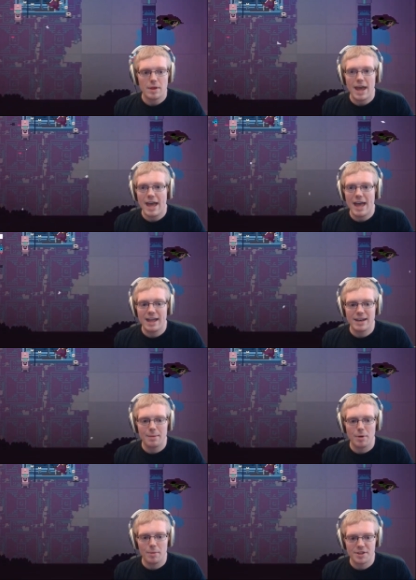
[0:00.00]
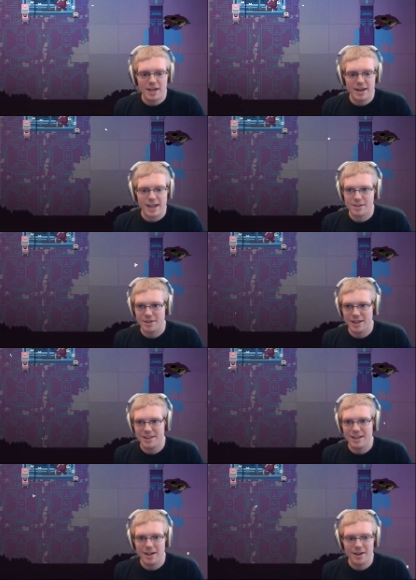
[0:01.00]
And I'm almost dead again, so let's
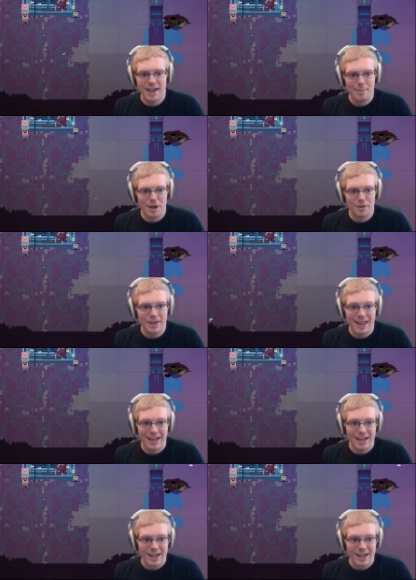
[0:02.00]
heal. Okay, I'm out of healing.